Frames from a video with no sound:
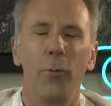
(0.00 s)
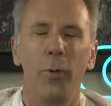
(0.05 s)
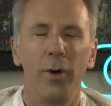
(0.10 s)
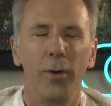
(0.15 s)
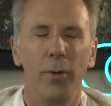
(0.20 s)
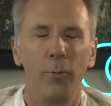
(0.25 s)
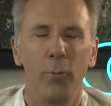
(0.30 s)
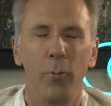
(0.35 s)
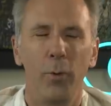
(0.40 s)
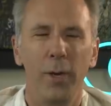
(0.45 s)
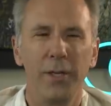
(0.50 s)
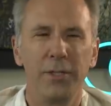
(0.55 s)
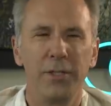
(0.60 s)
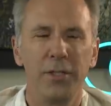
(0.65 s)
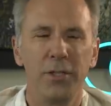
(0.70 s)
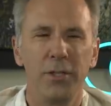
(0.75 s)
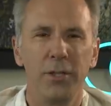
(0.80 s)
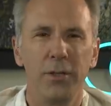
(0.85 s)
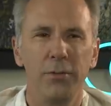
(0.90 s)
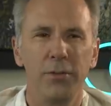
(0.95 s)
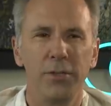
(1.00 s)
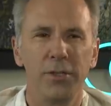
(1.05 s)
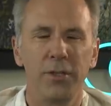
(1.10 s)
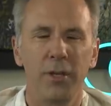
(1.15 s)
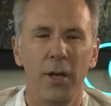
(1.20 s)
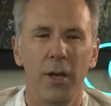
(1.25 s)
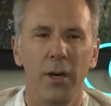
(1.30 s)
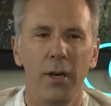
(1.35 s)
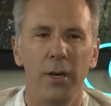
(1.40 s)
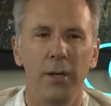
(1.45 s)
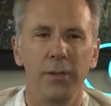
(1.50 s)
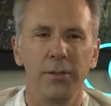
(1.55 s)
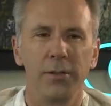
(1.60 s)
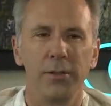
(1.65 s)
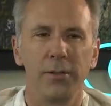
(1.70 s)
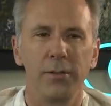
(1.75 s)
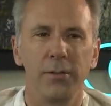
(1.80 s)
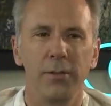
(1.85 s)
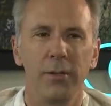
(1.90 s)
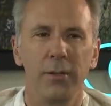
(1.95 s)
Where did you start?
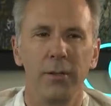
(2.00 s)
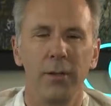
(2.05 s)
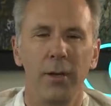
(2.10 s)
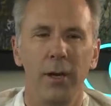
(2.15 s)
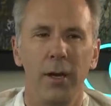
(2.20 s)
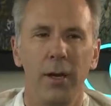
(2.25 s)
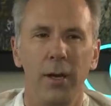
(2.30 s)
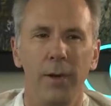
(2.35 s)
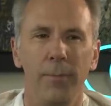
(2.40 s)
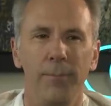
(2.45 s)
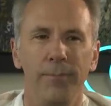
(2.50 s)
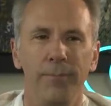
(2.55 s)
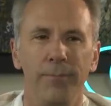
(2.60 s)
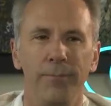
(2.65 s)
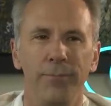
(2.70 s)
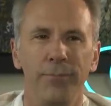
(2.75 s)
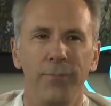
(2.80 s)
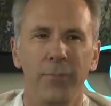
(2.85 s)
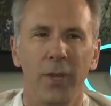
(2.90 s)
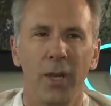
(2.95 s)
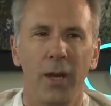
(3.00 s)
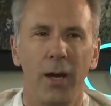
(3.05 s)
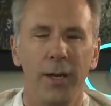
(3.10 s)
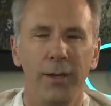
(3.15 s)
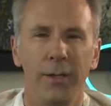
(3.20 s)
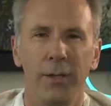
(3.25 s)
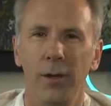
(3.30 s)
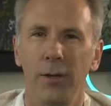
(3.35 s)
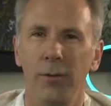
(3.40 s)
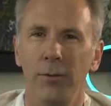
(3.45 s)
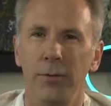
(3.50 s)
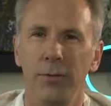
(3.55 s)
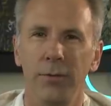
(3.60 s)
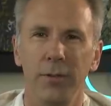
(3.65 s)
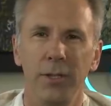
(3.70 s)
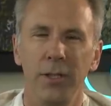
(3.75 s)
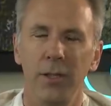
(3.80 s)
I know,